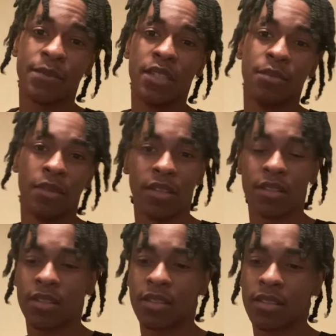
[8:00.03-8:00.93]
be, man.
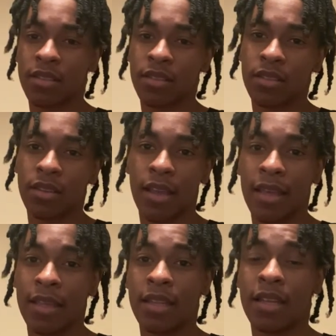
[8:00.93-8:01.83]

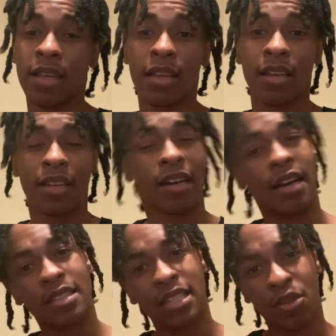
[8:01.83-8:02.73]
And
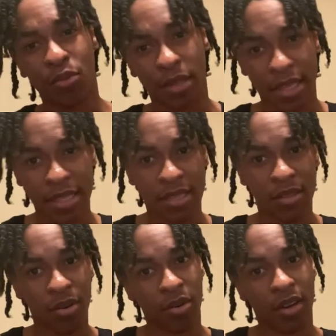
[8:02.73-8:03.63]
constantly releasing
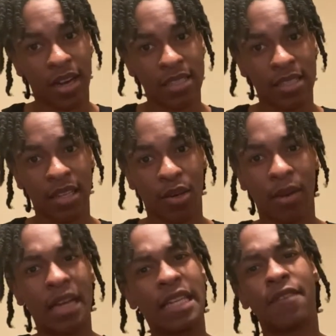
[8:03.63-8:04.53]
or constantly
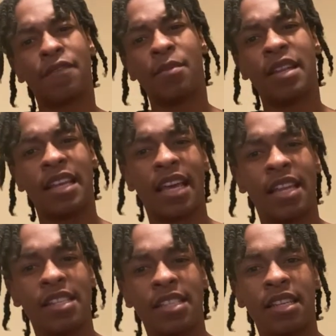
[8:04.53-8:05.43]
around that feminine
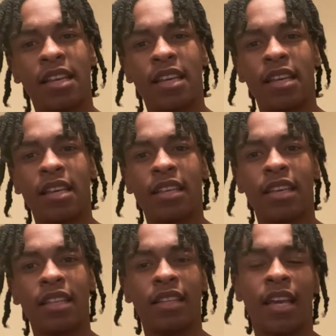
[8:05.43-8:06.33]
energy
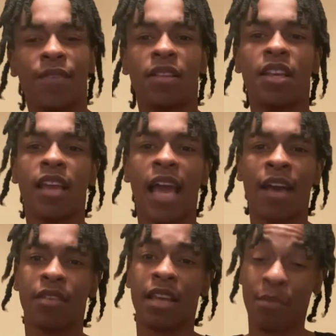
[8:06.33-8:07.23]
can definitely
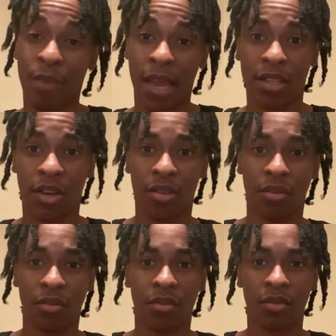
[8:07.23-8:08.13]
have an impact on
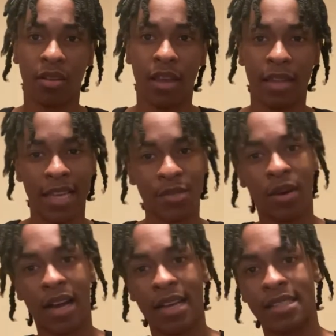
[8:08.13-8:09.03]
you. And that's
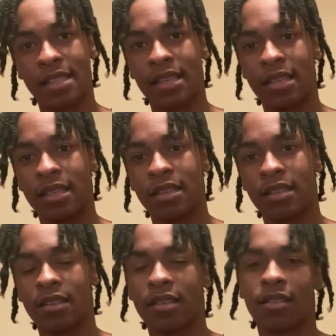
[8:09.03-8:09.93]
why I say
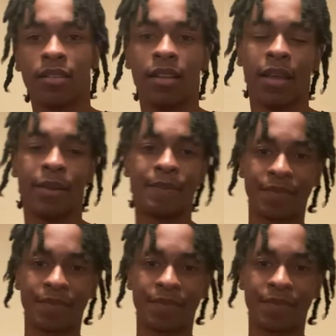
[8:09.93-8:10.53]
that